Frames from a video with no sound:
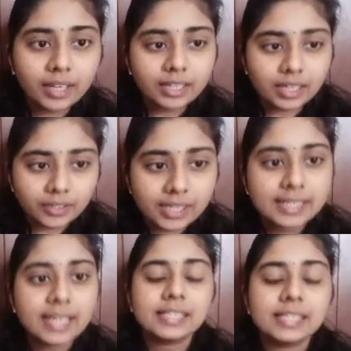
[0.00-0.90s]
risk
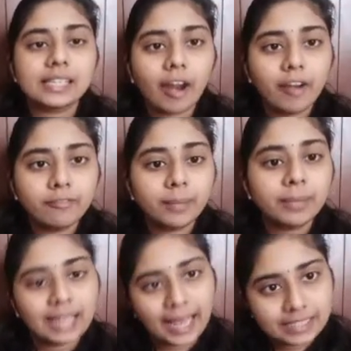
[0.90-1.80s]
is derived from a
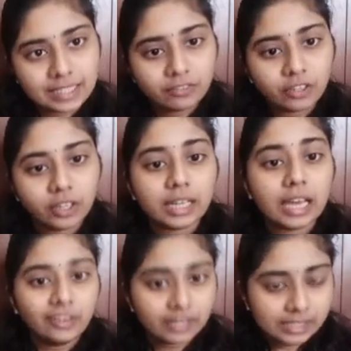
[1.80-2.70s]
Latin word
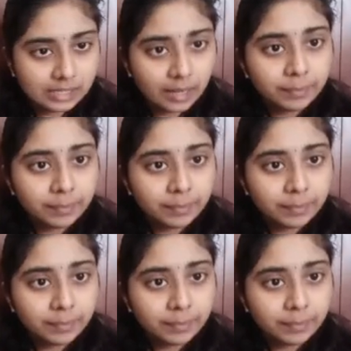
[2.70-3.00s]
riscum,